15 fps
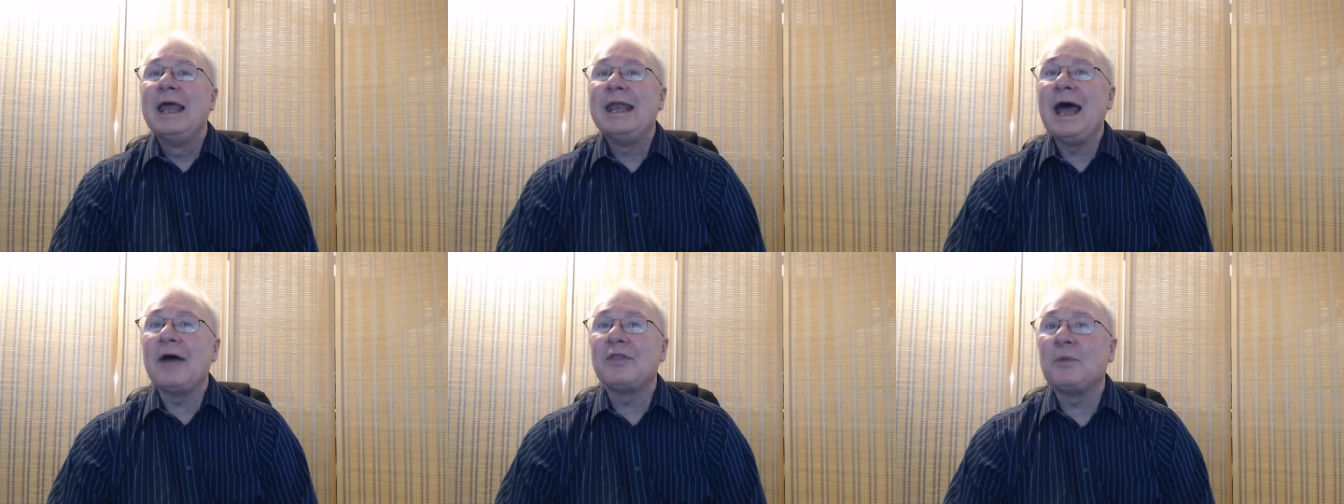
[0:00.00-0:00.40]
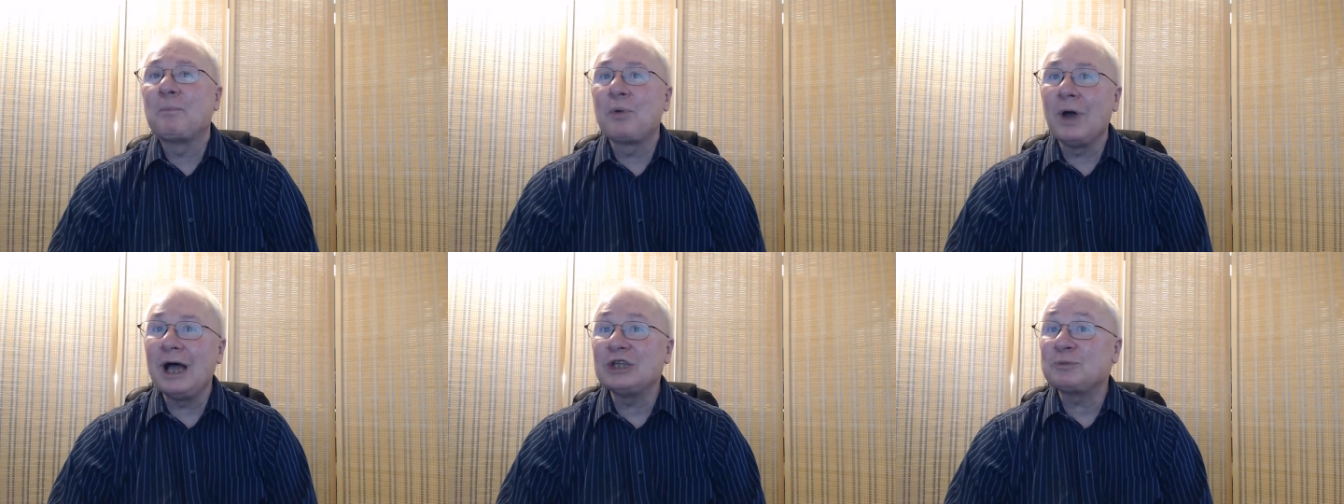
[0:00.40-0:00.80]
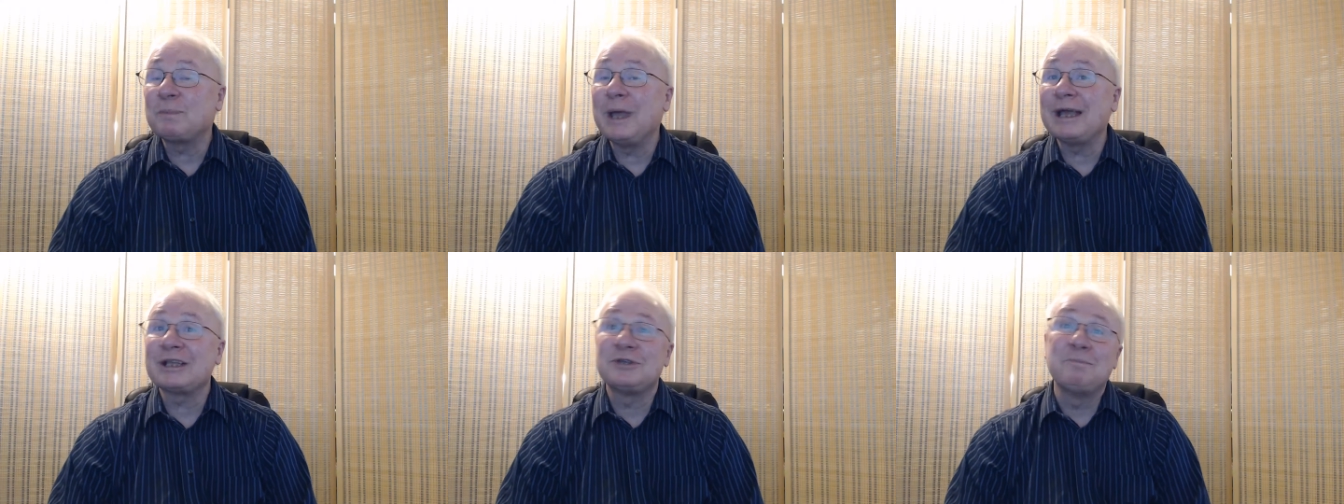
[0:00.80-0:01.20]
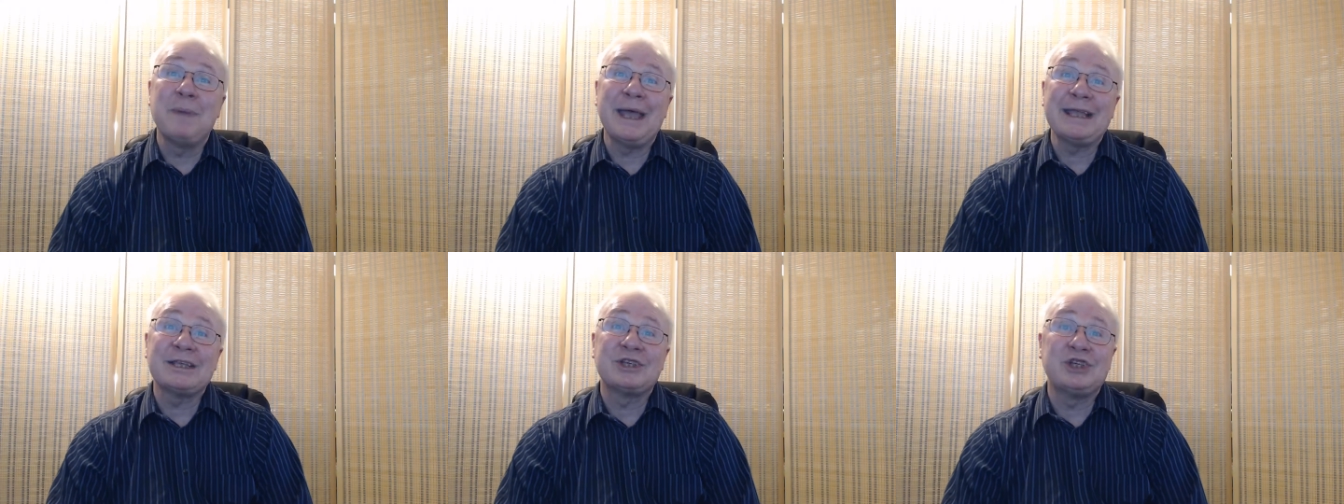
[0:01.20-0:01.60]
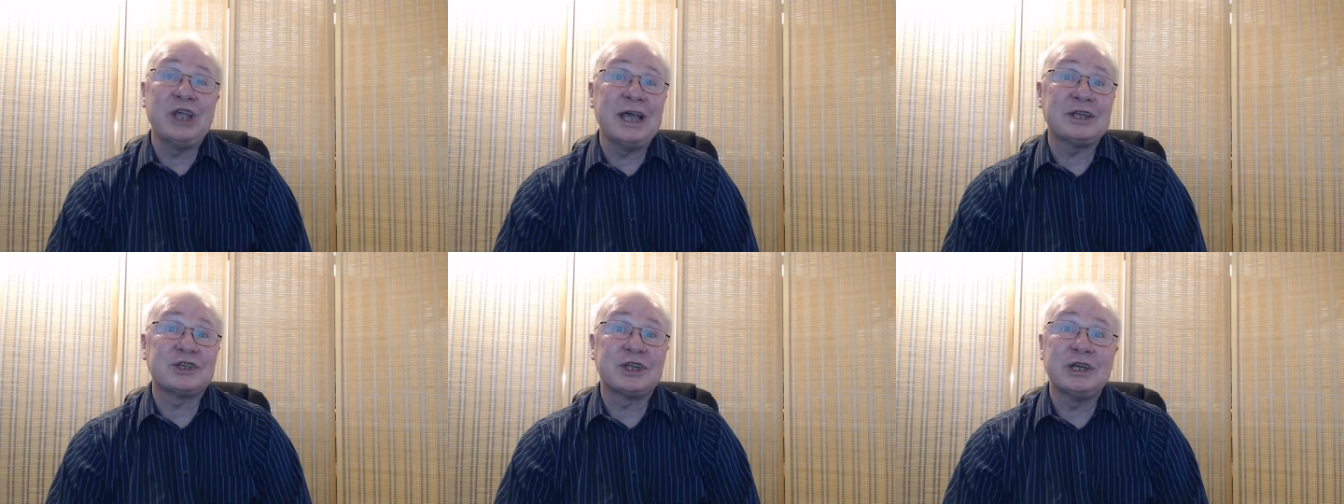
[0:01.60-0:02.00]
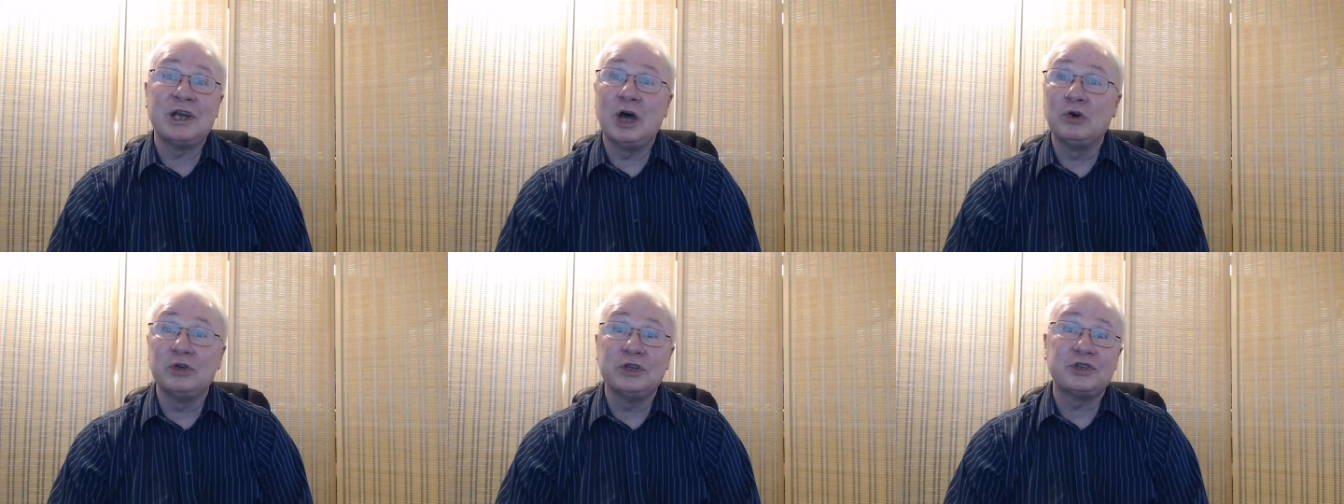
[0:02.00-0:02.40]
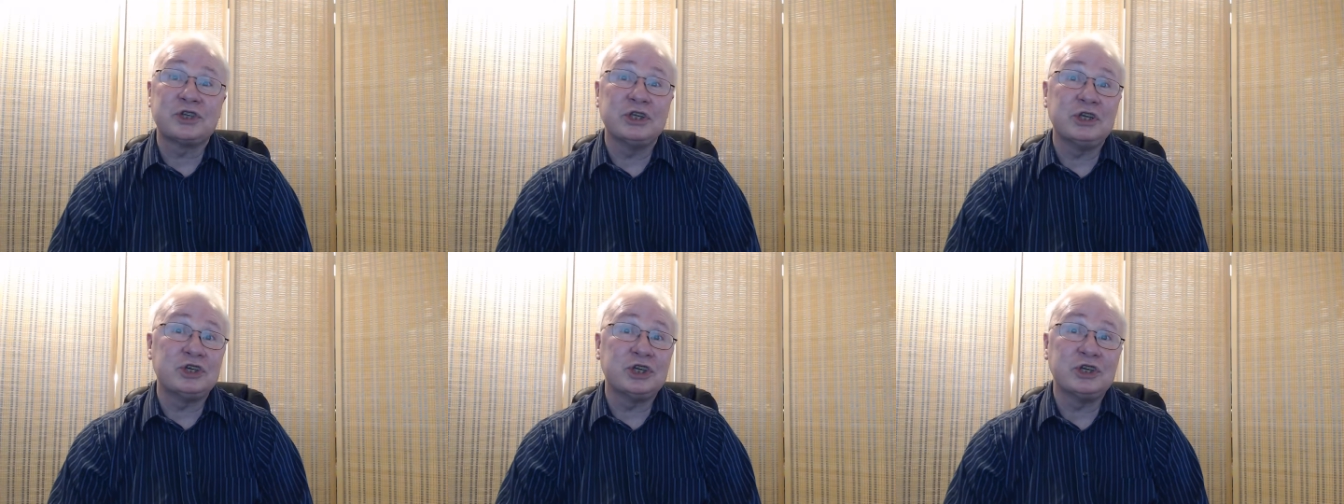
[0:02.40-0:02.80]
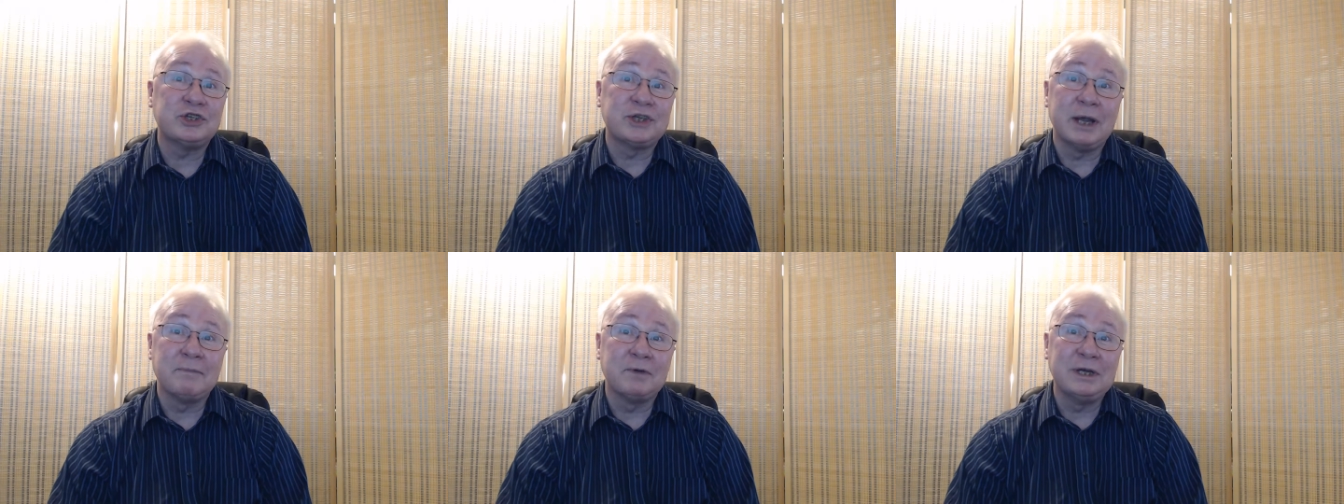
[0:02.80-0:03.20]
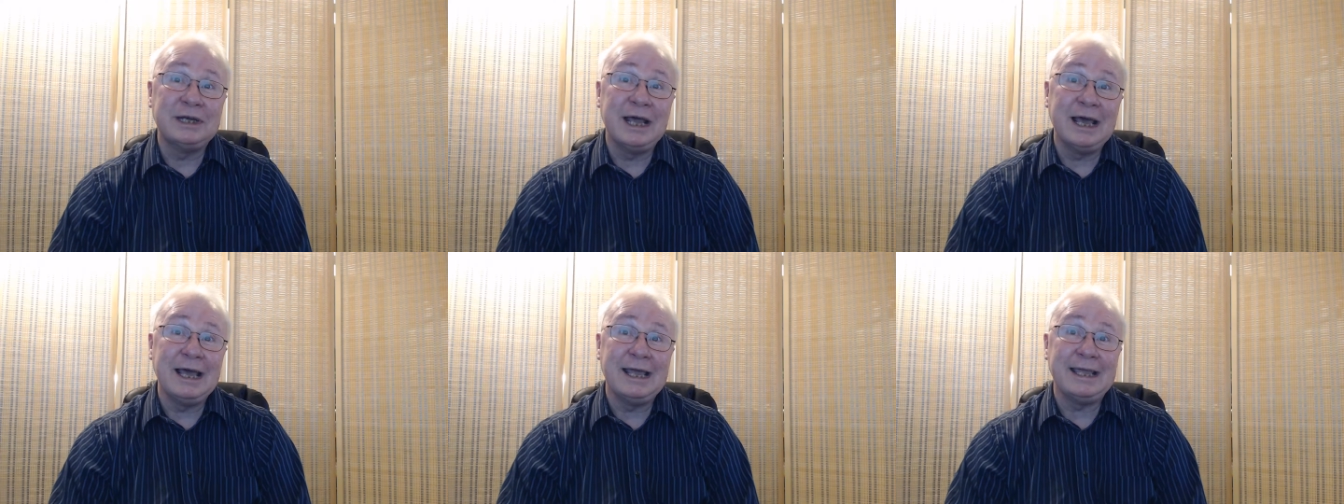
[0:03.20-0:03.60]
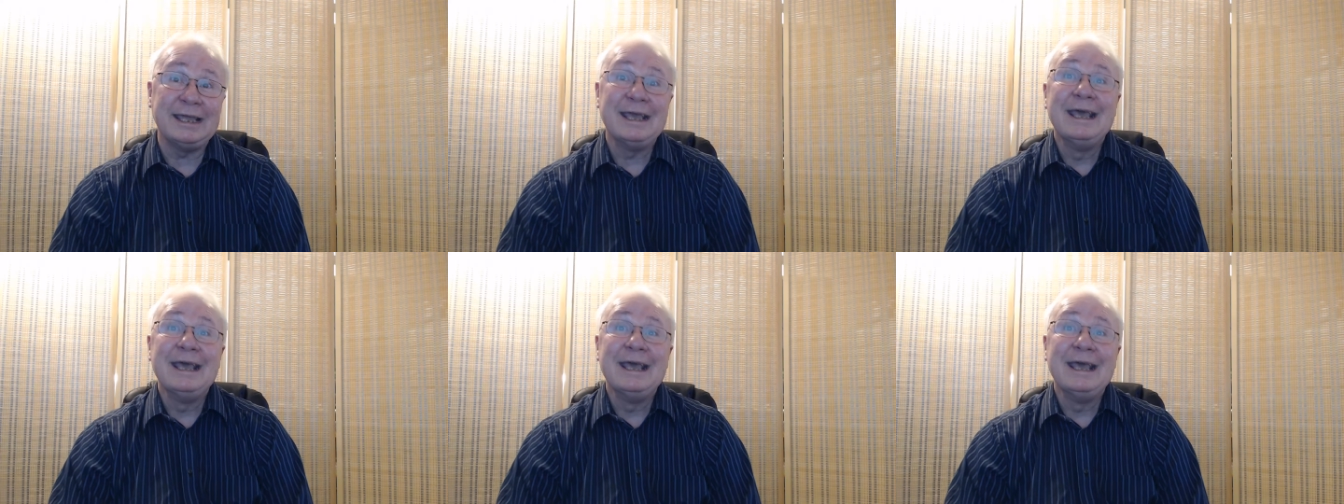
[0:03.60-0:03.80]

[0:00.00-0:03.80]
Now, the prospects makes yes and no decisions every day.